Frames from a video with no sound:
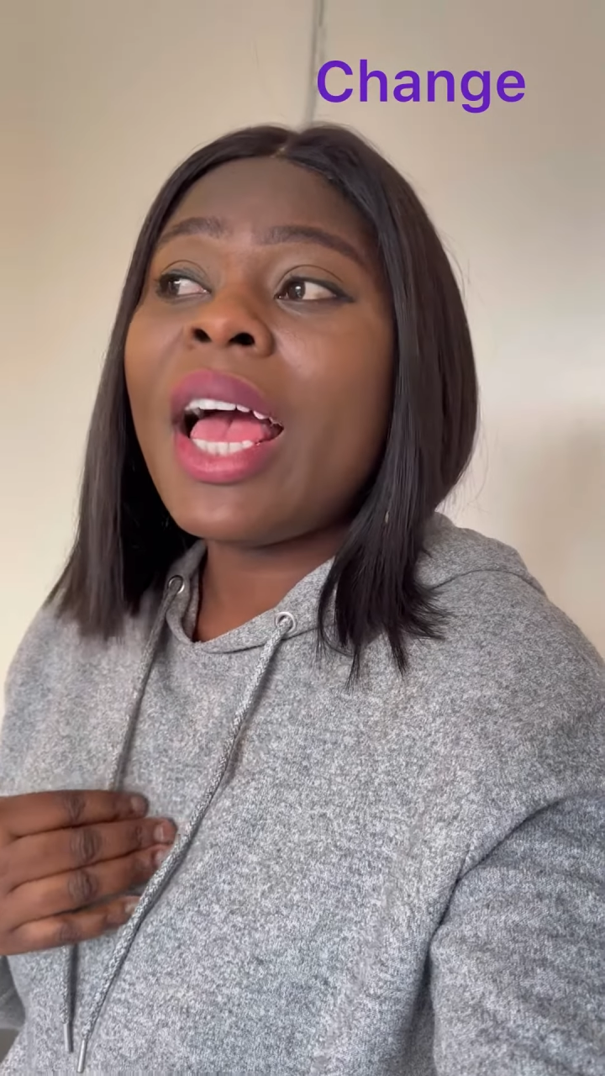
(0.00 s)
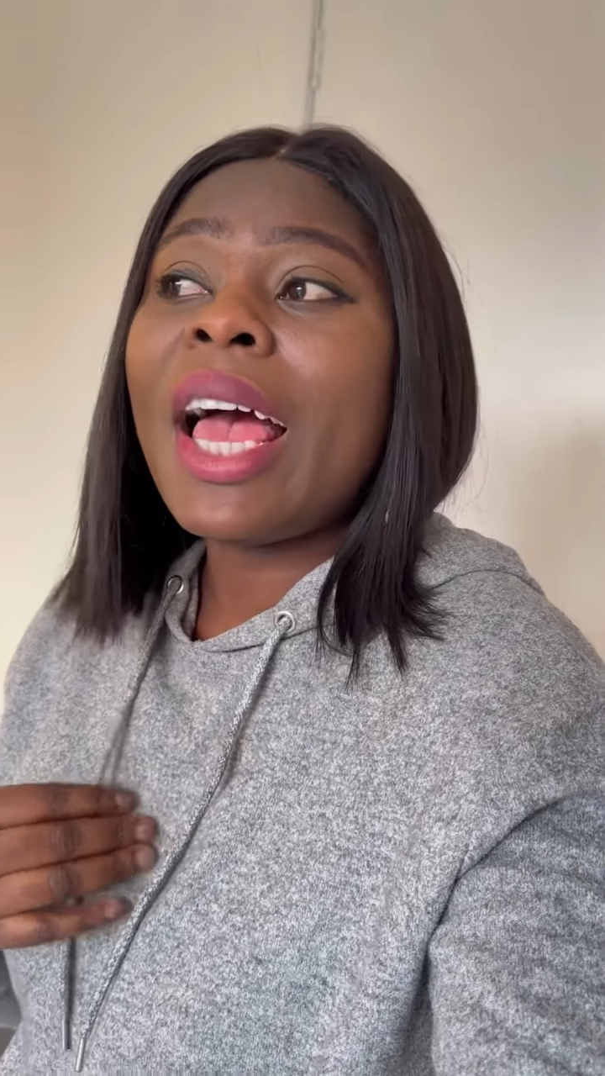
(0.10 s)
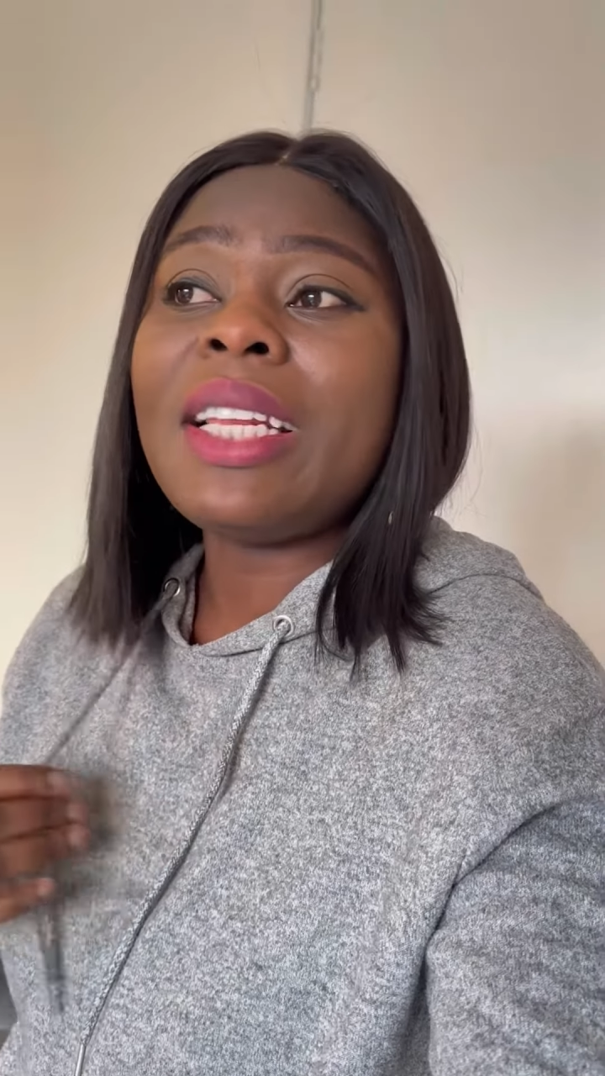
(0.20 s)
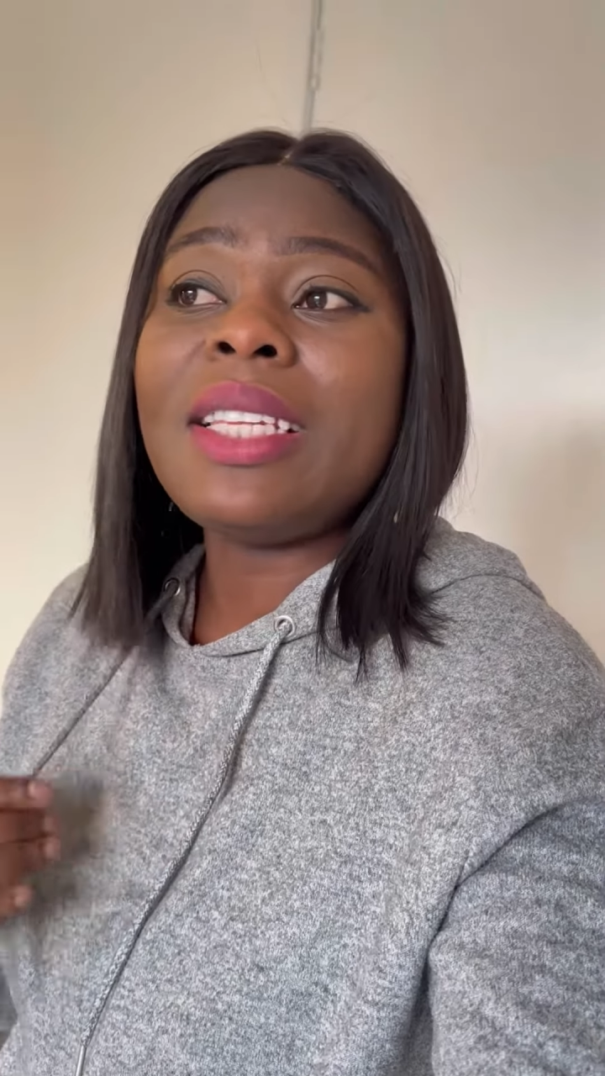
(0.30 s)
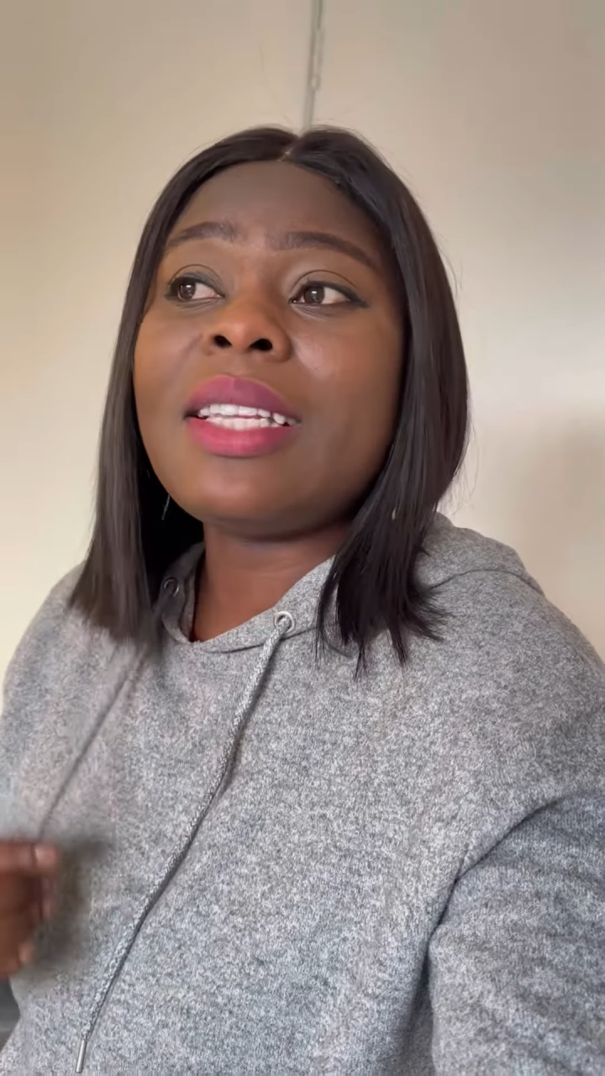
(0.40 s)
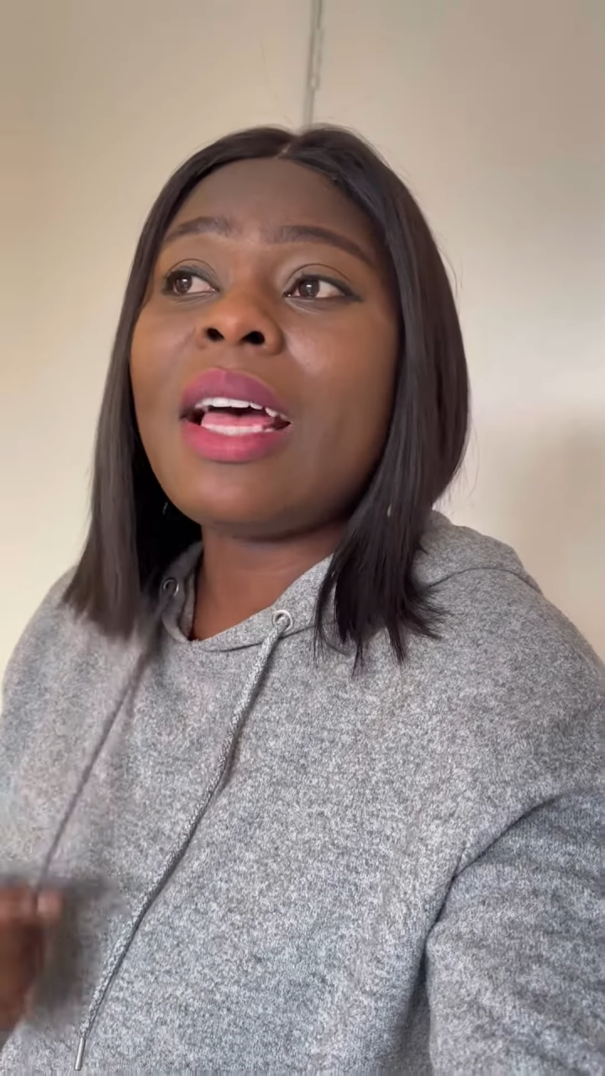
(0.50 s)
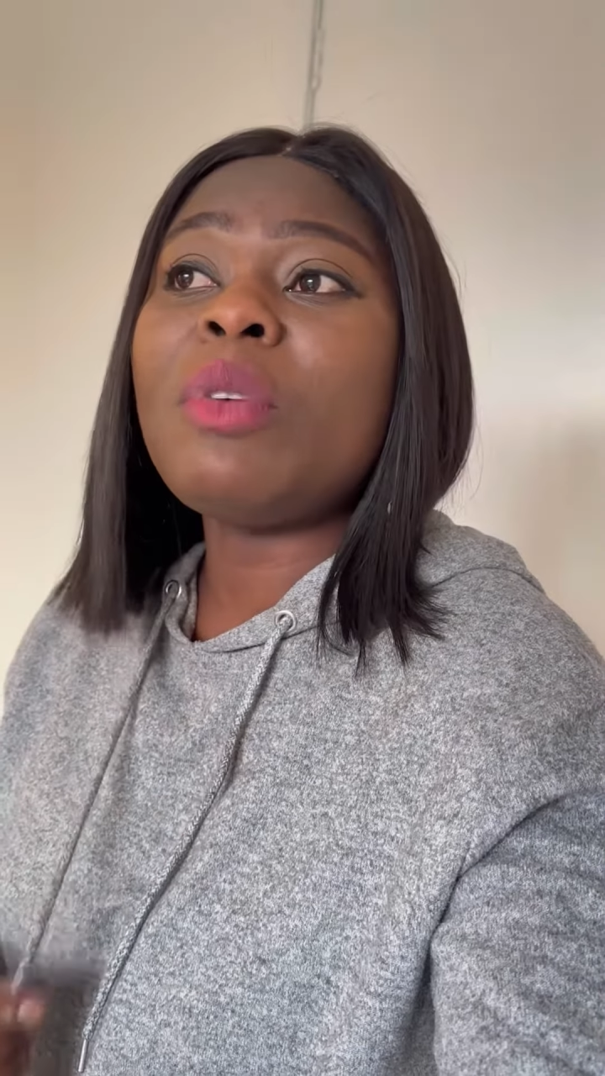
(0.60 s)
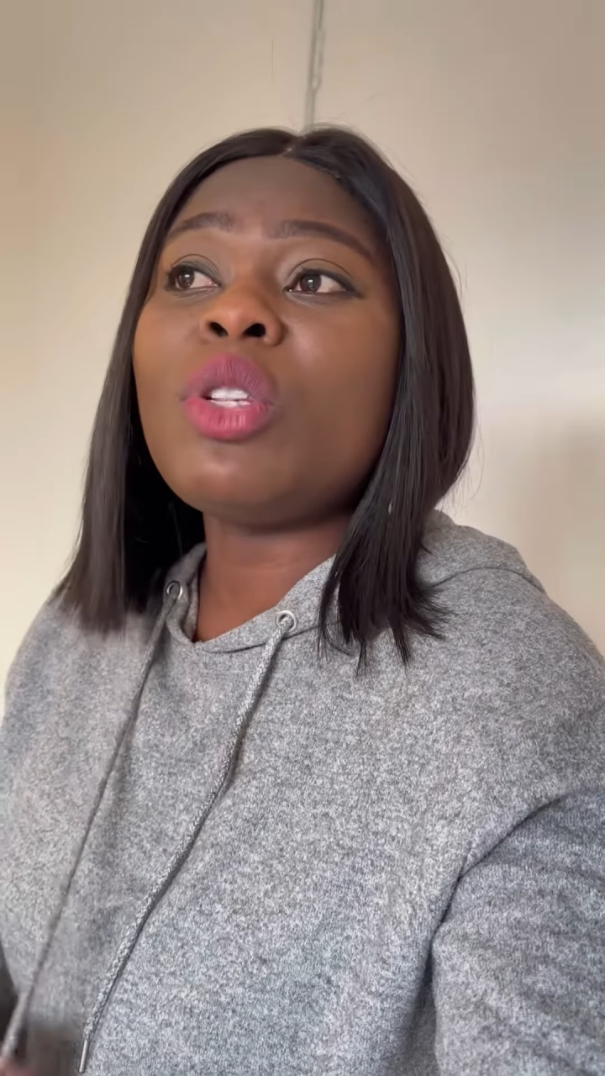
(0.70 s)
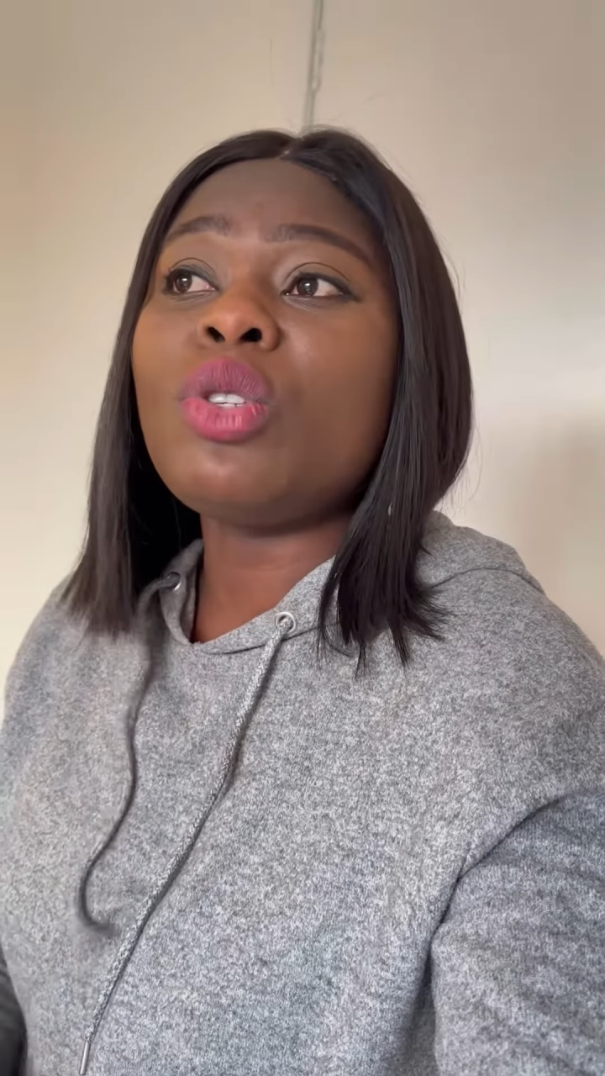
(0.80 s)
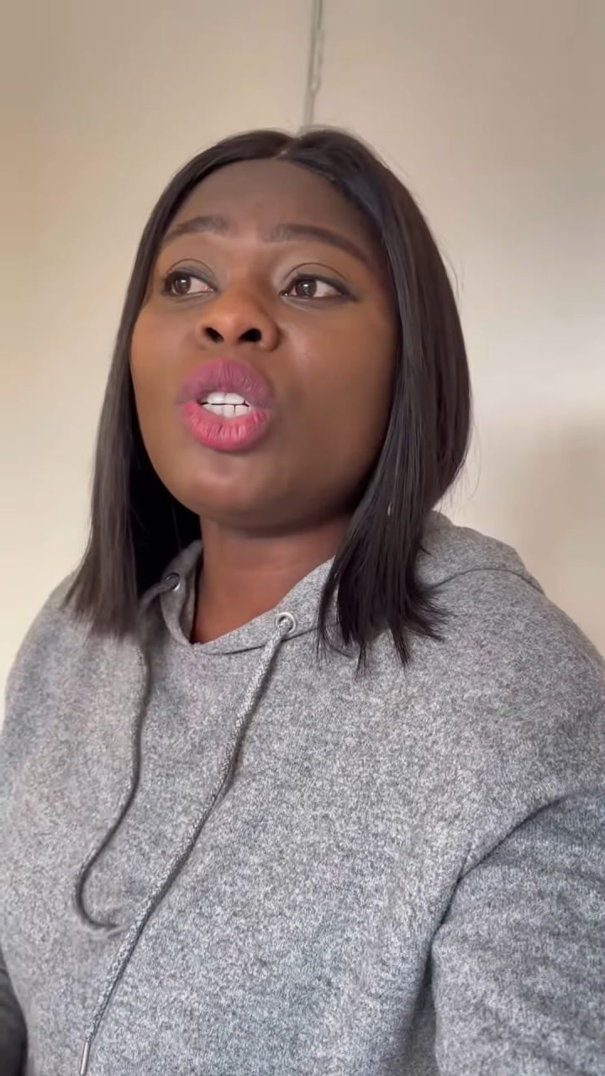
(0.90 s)
I
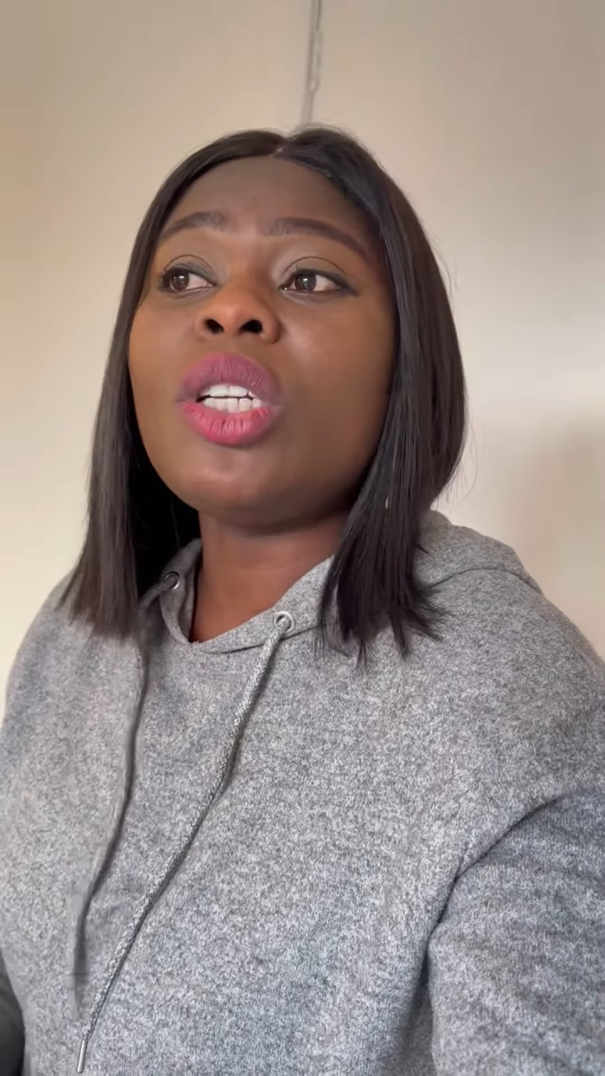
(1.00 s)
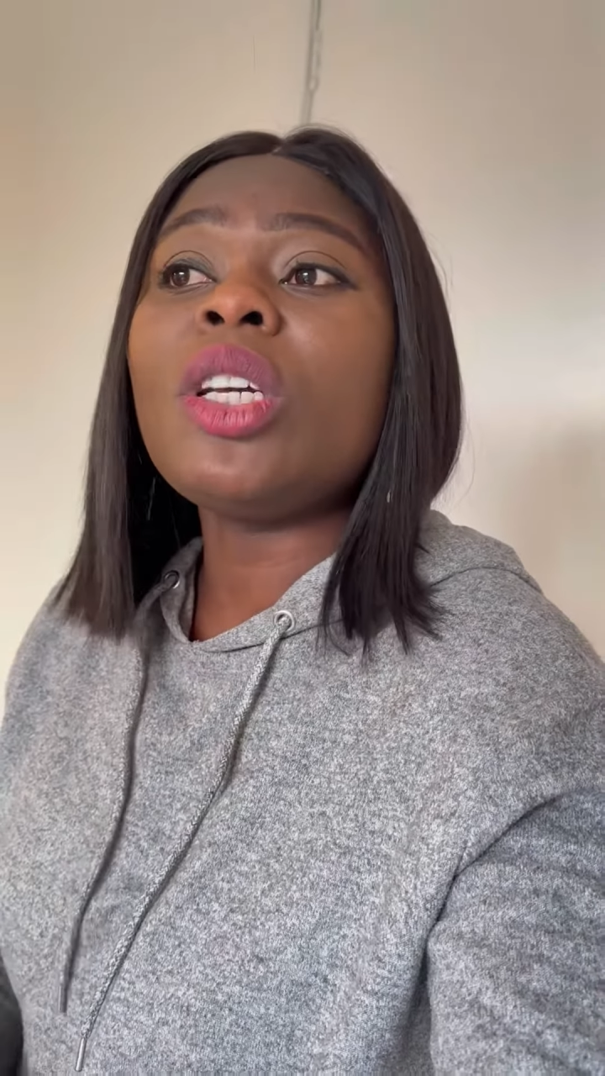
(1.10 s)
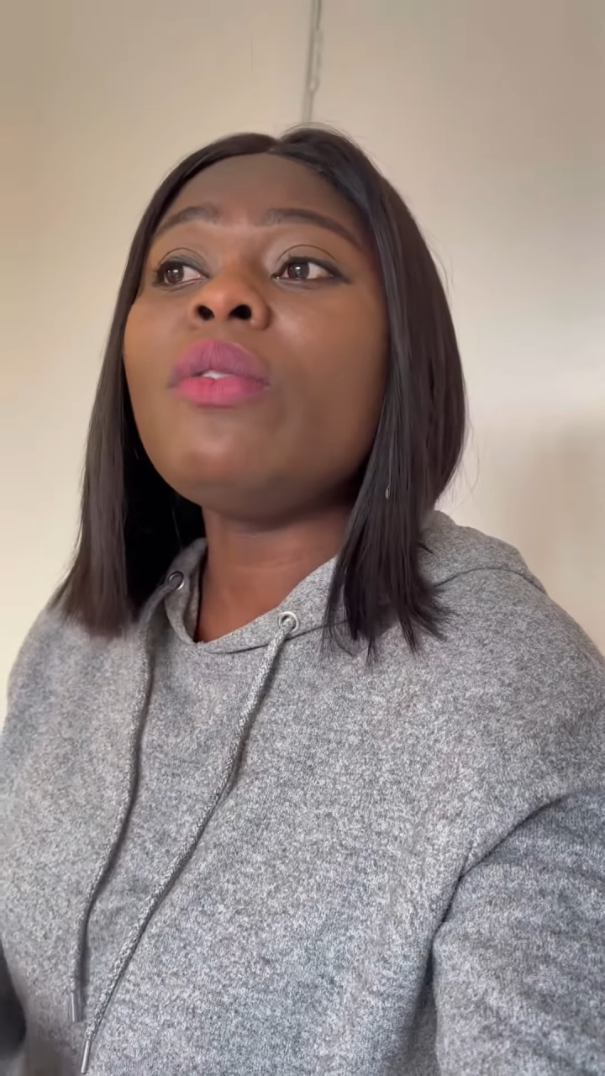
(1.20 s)
determine to change,